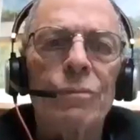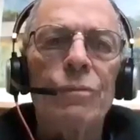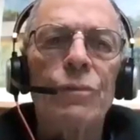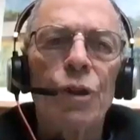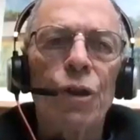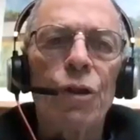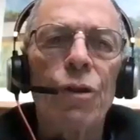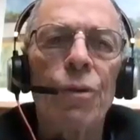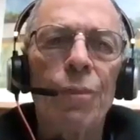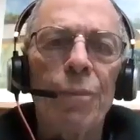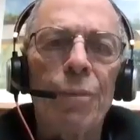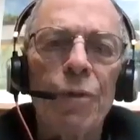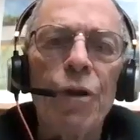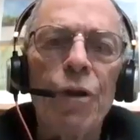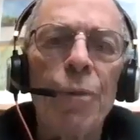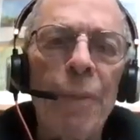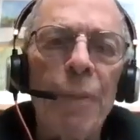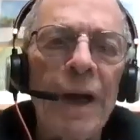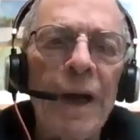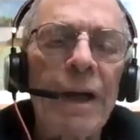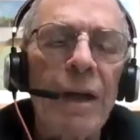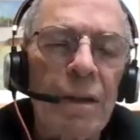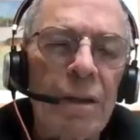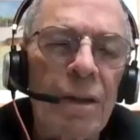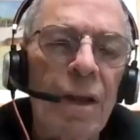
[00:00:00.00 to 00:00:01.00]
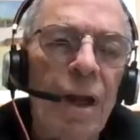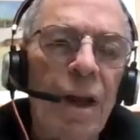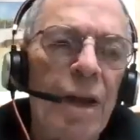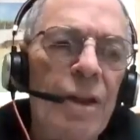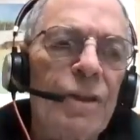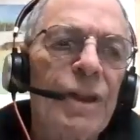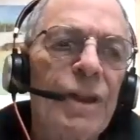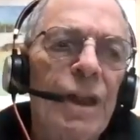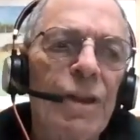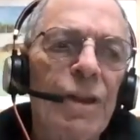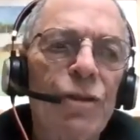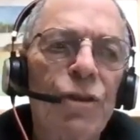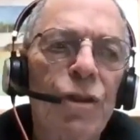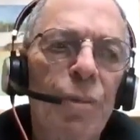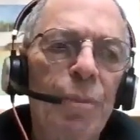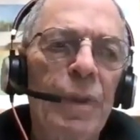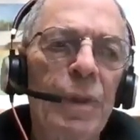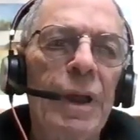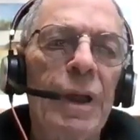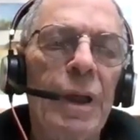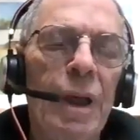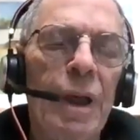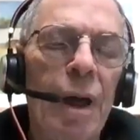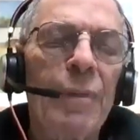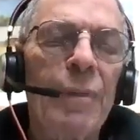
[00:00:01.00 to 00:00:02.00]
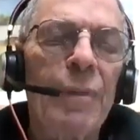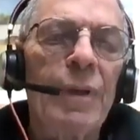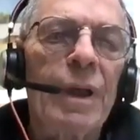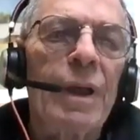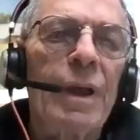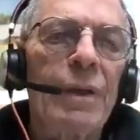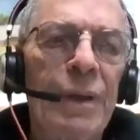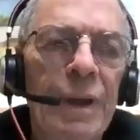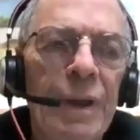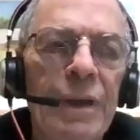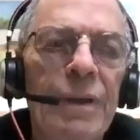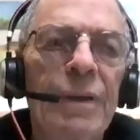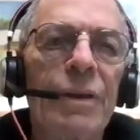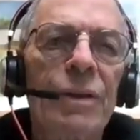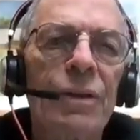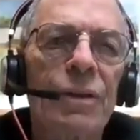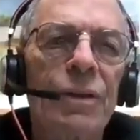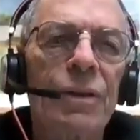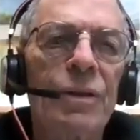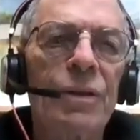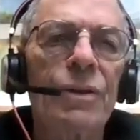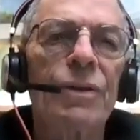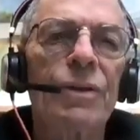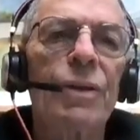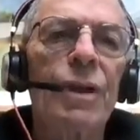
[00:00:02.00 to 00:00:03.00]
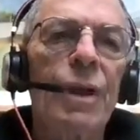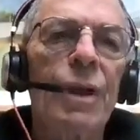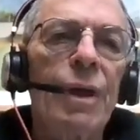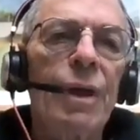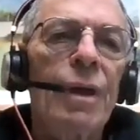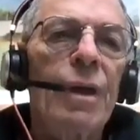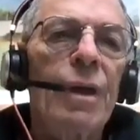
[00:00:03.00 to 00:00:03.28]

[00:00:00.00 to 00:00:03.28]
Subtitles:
you're making a lot of sense to me. I mean, I think this is